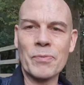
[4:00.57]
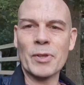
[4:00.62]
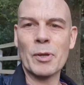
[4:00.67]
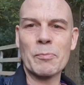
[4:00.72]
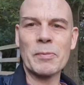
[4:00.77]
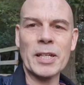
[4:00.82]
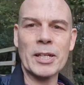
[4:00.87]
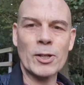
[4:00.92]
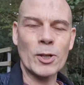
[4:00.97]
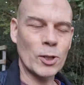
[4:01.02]

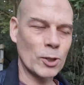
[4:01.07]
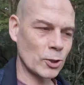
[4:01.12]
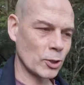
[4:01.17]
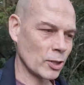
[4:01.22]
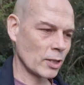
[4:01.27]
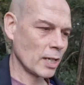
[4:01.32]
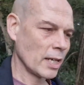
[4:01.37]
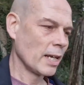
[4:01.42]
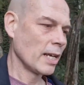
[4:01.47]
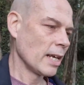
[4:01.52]
Because
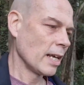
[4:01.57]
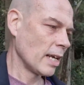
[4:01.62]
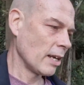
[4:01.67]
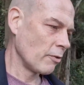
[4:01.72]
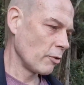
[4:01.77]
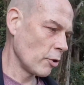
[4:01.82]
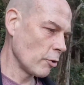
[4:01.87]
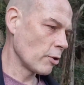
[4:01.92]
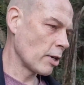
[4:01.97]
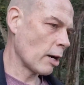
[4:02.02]

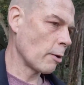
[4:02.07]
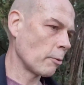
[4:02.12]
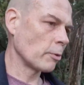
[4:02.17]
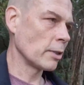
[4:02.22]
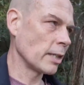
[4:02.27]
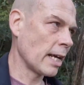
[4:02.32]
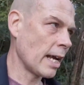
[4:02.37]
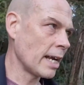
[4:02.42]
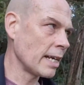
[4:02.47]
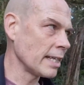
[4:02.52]
if you go
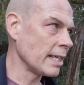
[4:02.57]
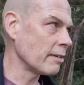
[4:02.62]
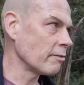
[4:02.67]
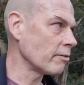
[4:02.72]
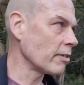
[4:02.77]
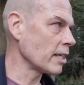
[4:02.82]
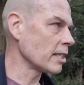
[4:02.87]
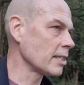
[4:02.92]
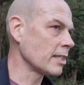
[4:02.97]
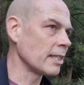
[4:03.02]
on any
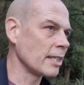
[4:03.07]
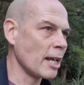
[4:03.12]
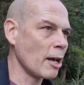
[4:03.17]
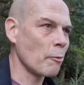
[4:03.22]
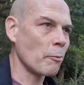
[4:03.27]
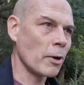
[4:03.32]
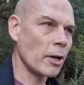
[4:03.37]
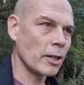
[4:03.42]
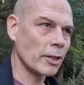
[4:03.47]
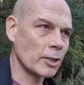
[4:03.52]
investor
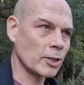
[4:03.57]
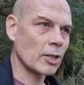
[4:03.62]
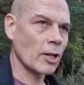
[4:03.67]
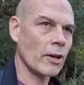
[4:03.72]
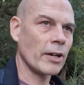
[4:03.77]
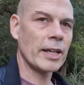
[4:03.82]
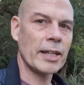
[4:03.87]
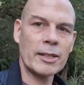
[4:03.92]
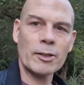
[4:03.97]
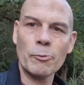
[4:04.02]
network
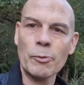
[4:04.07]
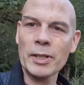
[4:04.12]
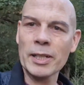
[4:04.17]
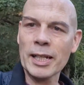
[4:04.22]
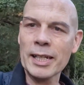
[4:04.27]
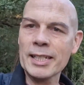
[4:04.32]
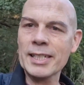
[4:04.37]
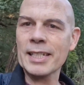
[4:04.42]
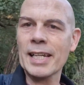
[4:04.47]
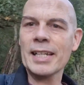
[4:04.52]
site, when
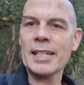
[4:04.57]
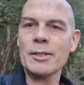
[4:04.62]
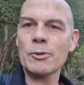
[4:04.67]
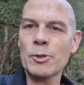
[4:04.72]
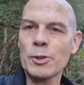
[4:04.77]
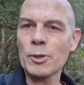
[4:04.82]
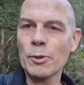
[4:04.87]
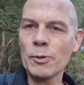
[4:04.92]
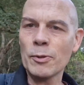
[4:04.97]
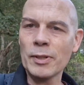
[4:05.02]
they
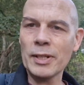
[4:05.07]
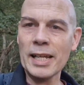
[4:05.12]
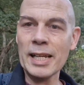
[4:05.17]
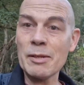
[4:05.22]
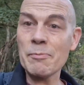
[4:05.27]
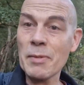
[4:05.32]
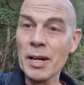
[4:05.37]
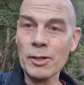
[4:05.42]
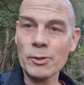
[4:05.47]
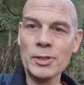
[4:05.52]
send
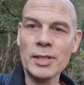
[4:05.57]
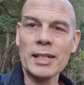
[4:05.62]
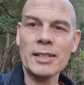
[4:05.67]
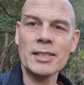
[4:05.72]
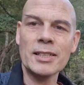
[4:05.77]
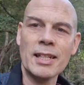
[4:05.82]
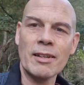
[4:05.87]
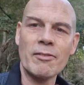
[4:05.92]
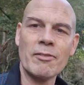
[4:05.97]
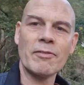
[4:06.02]
emails out
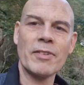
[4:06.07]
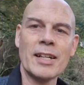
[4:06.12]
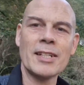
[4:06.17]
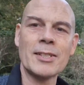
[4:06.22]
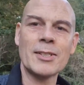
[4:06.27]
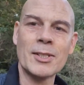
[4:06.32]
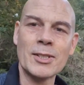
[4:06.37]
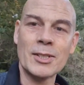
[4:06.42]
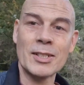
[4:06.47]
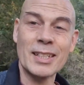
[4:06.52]
to their
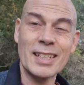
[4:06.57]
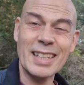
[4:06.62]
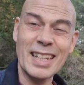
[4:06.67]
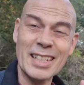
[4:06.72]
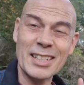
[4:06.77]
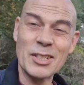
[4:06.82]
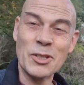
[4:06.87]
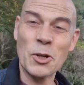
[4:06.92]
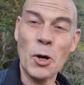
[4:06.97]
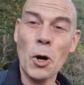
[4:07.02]
investors,
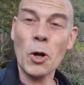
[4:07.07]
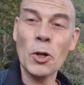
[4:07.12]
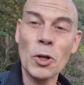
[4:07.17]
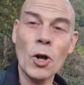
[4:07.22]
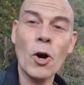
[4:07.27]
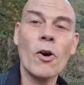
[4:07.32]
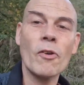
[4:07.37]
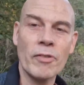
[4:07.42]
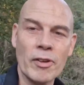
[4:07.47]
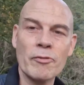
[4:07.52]
there's not a
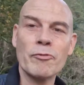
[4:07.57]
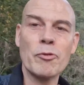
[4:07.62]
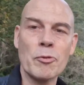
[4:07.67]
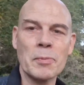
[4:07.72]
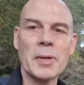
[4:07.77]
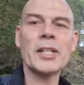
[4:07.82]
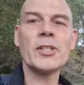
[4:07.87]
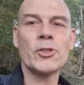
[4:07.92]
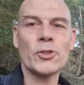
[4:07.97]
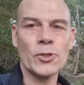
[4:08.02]
lot of
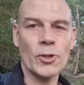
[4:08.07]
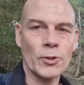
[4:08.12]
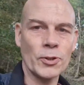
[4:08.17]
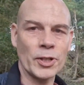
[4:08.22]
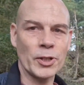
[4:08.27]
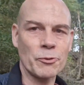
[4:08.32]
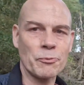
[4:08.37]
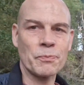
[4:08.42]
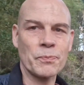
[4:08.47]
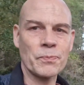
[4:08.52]
information on
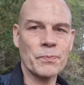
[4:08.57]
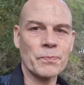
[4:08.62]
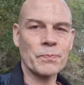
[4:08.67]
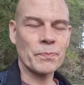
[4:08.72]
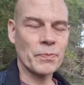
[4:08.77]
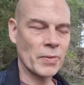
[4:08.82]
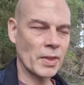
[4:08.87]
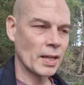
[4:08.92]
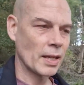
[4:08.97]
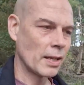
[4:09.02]
it.
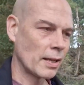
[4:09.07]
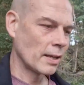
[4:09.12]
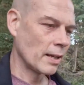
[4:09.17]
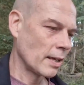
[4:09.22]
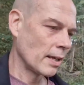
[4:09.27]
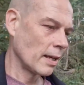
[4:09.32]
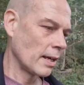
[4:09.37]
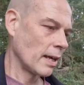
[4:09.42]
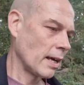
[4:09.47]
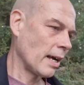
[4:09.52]

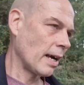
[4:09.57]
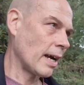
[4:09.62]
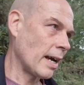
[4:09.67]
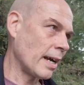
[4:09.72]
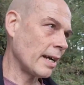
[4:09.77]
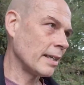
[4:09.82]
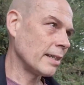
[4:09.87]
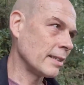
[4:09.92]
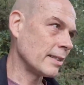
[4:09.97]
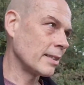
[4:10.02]

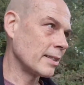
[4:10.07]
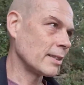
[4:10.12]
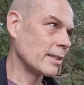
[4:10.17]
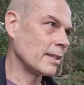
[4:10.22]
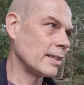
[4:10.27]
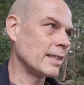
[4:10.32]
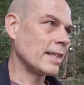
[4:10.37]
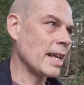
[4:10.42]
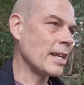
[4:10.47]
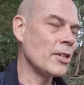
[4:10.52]
And
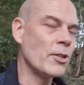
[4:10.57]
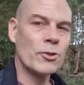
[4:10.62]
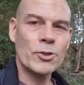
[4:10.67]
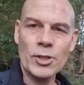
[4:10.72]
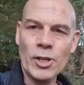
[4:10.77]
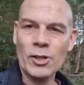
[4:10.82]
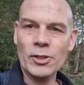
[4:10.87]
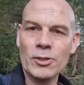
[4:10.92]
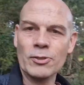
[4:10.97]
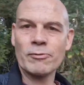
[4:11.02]
then you
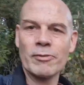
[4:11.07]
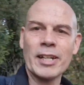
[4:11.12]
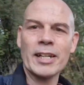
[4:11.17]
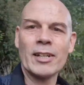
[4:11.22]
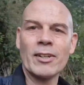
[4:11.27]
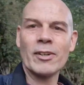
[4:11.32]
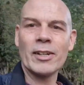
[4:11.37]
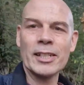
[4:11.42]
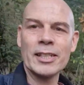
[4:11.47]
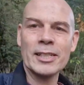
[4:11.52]
start to
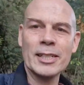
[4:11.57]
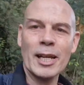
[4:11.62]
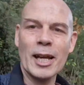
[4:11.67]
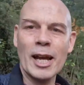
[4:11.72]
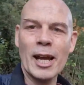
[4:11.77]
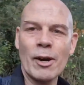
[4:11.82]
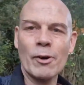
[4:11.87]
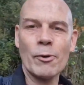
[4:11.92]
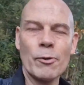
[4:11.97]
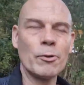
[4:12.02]
realize
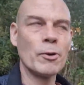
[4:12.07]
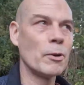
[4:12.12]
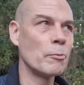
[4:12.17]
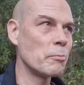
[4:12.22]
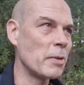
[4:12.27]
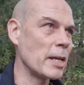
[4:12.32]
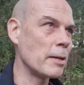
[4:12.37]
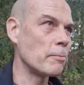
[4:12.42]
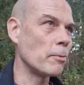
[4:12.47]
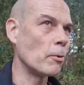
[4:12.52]
how
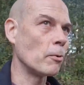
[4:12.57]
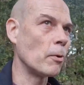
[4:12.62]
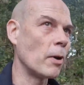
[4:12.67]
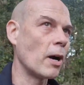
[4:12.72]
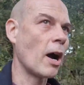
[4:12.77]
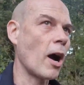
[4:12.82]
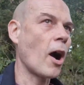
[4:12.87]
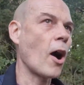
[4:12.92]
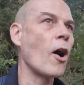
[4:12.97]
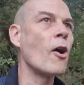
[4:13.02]
people
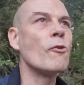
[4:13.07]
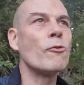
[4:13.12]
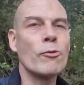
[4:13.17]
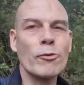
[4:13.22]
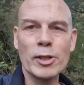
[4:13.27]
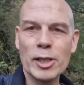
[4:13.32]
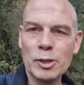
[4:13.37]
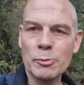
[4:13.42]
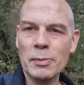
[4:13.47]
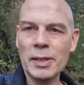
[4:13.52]

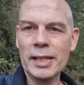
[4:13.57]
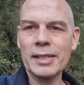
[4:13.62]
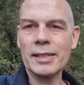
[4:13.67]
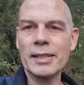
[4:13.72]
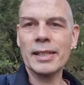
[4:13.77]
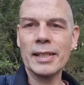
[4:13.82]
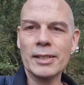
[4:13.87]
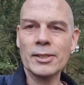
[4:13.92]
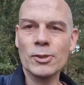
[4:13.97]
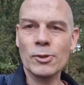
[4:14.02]
over-explain
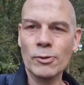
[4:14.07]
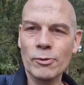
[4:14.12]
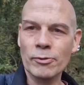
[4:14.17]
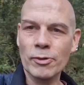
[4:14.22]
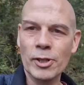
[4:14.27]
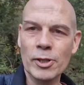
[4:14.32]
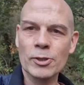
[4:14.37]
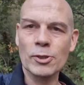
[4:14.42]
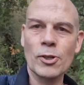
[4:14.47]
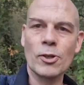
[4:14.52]
things on
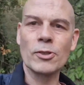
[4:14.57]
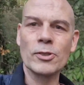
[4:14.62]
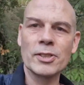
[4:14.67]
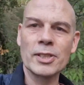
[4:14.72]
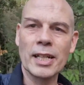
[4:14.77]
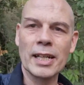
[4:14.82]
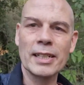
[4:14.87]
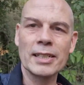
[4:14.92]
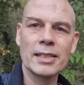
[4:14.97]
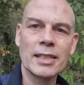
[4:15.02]
first
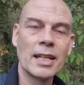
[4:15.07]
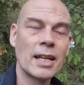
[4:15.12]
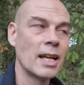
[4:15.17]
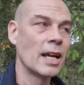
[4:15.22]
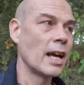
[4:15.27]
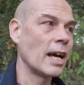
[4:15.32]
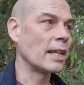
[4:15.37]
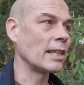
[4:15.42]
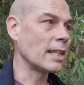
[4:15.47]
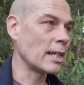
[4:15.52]
contact,
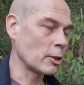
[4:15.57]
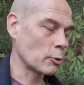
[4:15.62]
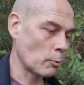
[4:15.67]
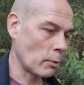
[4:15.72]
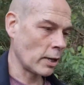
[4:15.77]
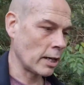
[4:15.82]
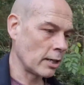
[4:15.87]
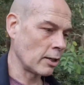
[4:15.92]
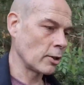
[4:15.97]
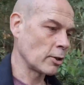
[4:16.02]
and that's
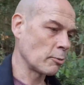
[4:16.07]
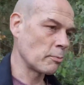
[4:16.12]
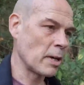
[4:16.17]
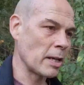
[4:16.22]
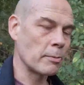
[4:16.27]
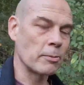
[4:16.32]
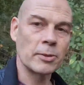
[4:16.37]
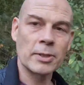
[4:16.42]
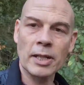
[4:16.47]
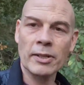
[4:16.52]
why a lot of
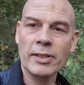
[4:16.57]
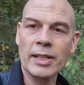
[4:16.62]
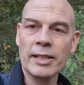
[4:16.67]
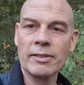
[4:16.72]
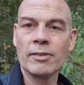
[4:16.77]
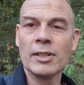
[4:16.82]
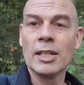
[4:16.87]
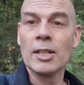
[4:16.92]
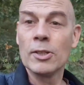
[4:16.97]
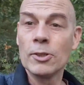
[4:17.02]
people
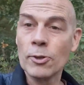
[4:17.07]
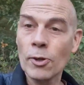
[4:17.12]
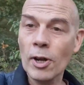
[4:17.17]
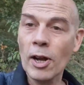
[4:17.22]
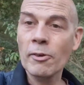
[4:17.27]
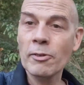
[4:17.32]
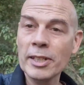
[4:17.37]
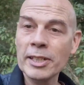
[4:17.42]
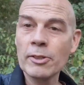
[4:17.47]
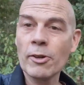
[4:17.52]
not
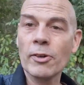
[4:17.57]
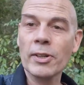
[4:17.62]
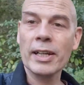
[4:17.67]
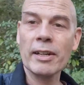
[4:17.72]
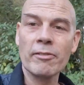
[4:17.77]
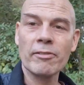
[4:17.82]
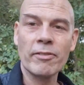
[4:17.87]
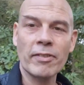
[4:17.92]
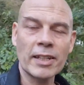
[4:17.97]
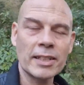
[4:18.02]
only not
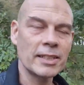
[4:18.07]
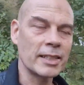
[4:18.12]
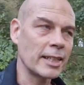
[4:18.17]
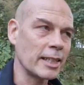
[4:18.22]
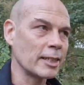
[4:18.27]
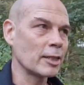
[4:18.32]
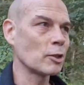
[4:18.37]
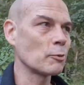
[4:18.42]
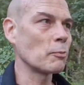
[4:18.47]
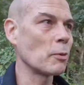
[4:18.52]
get
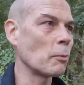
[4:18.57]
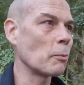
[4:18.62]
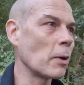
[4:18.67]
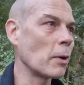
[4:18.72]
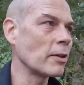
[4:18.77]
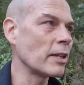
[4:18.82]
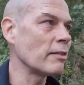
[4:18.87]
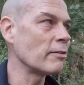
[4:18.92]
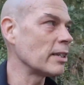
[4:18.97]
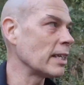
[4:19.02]
funded, but
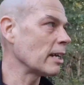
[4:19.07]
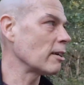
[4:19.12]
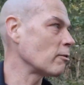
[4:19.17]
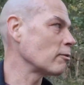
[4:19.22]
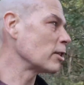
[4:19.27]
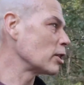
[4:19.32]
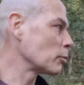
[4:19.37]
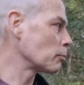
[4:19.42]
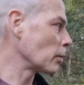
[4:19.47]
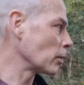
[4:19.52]
won't even get a
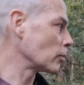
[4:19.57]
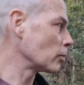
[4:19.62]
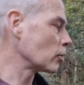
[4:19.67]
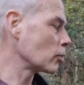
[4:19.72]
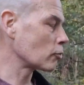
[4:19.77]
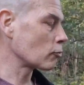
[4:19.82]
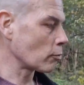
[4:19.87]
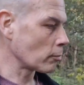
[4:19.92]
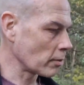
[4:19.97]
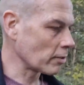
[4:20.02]
response
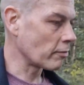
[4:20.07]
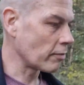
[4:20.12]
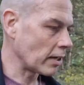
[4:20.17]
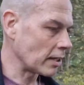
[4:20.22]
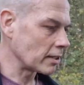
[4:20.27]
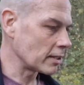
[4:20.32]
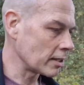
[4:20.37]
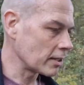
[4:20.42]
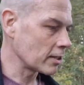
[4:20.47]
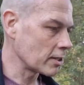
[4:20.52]
from the
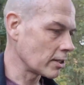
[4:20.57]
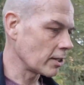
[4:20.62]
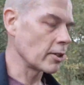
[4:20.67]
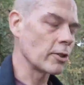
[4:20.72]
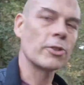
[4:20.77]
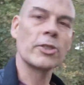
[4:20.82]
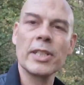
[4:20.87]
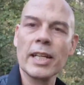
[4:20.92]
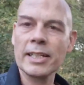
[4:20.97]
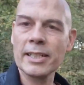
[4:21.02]
funders that
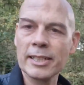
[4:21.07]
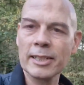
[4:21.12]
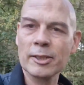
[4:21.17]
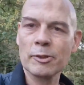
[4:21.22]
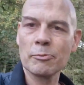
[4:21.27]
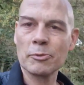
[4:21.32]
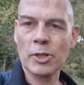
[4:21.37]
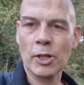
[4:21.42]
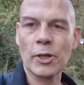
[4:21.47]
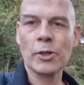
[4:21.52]
you're sending
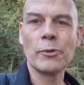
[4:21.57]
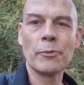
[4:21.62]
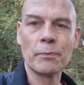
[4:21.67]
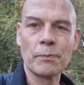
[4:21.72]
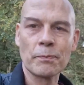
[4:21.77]
them to.